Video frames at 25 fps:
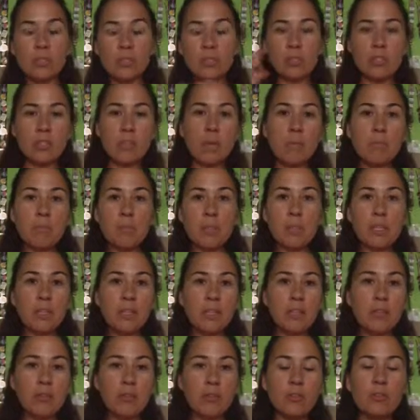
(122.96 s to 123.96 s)
to
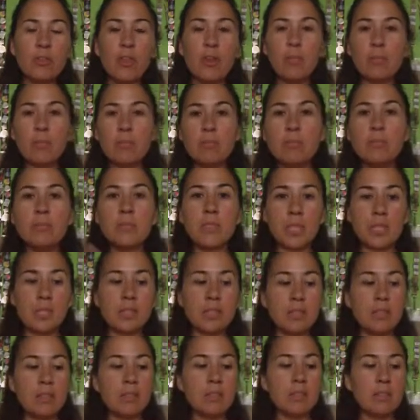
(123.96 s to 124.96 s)
something or something,
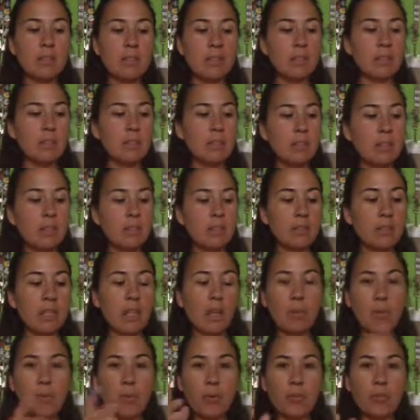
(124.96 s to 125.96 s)
then
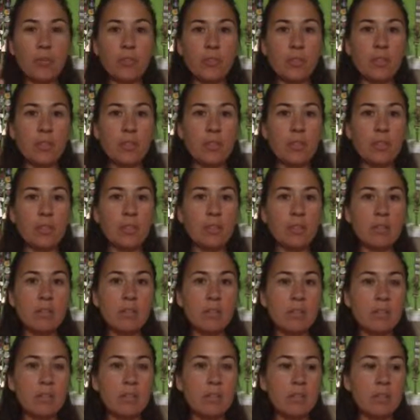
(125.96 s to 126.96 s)
that person
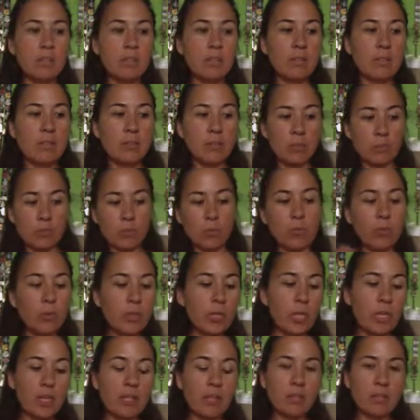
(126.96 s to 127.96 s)
will
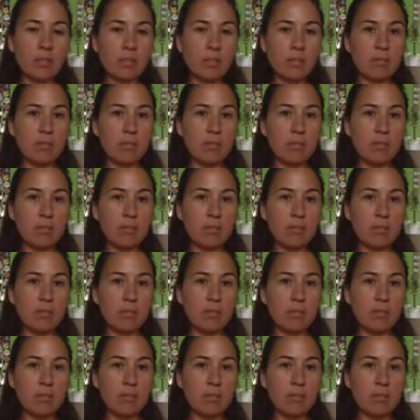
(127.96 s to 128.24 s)
get